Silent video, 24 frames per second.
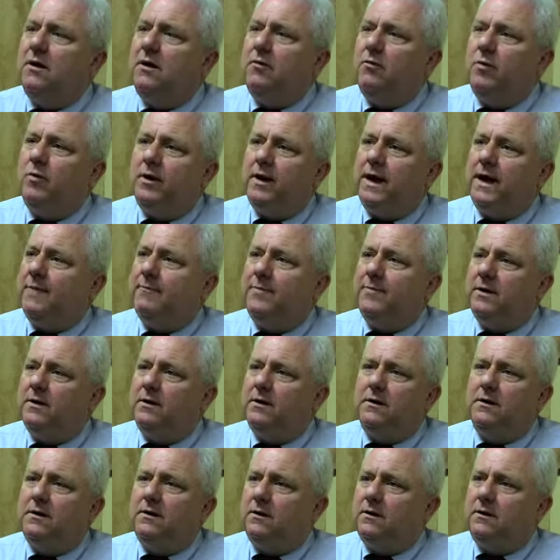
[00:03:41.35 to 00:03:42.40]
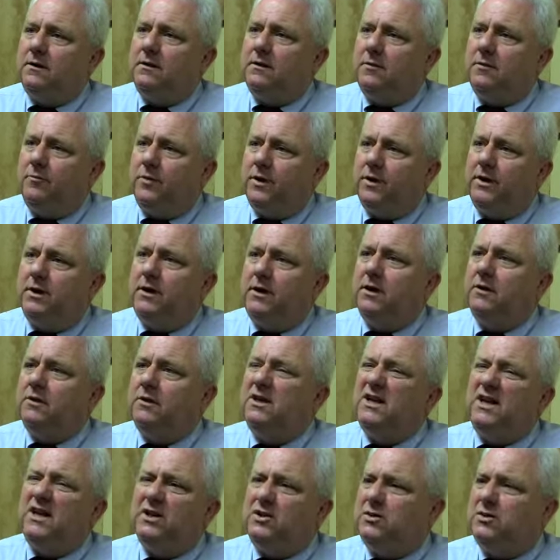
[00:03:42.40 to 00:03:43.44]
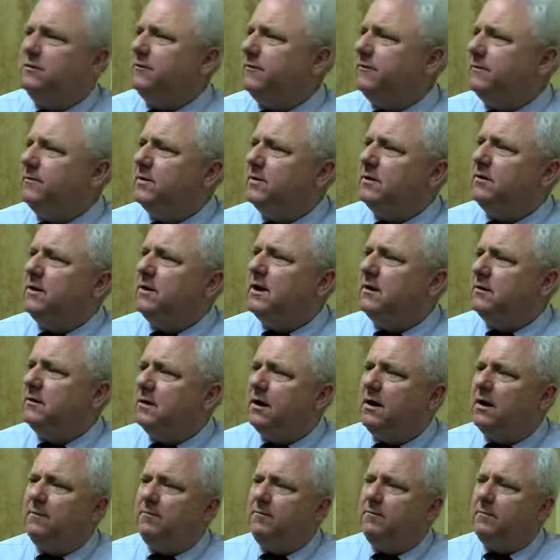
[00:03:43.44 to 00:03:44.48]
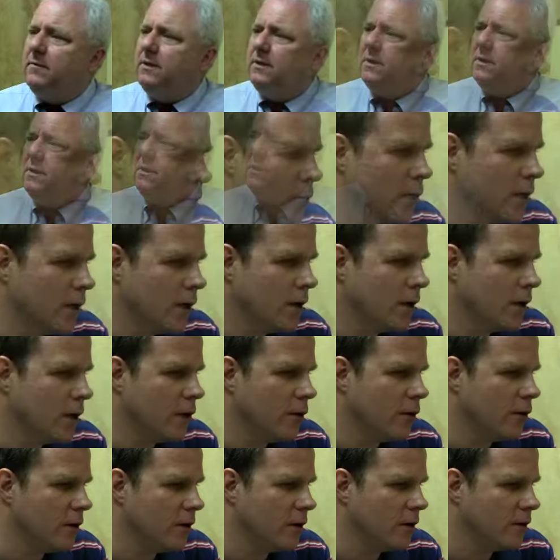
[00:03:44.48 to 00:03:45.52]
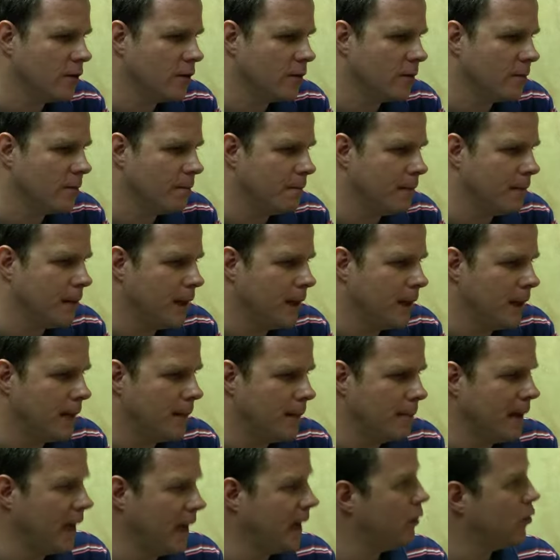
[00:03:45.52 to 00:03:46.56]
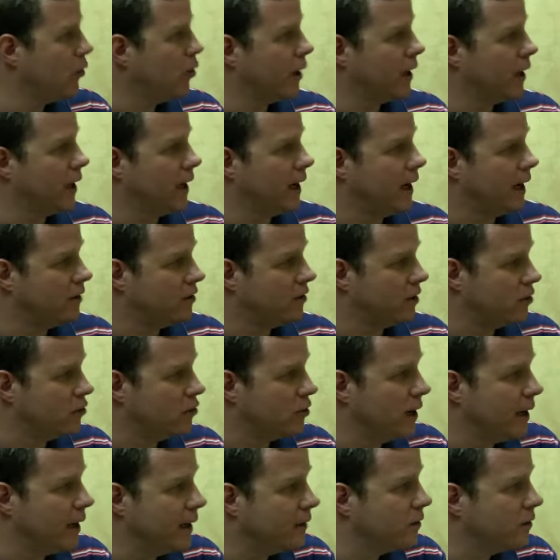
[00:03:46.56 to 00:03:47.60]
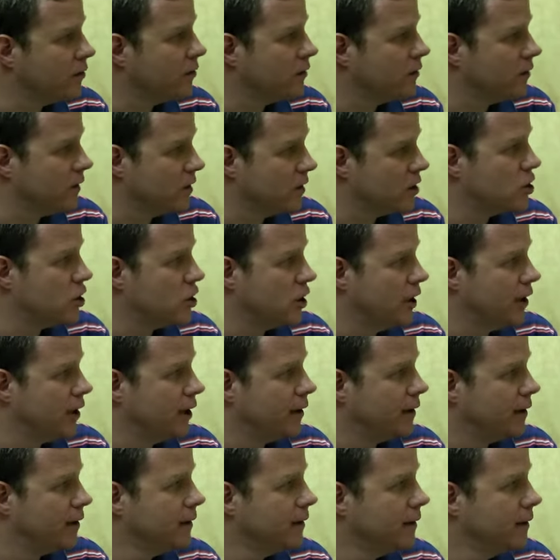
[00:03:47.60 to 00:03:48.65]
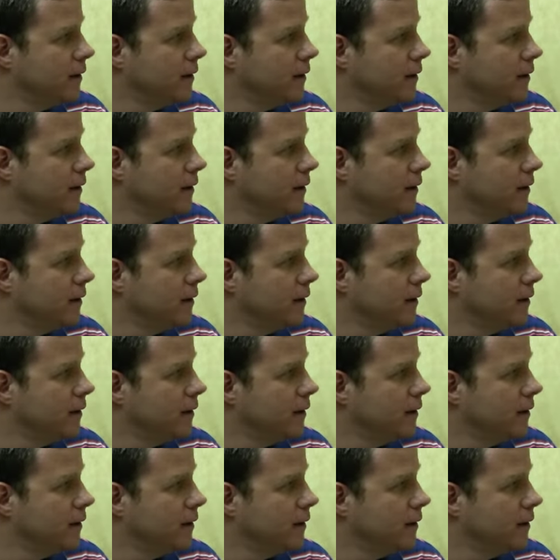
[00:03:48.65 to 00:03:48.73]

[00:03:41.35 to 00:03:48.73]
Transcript: We're happy to, to bring you here and teach you from the ground up. What are the union's uh, main organizing drives this year?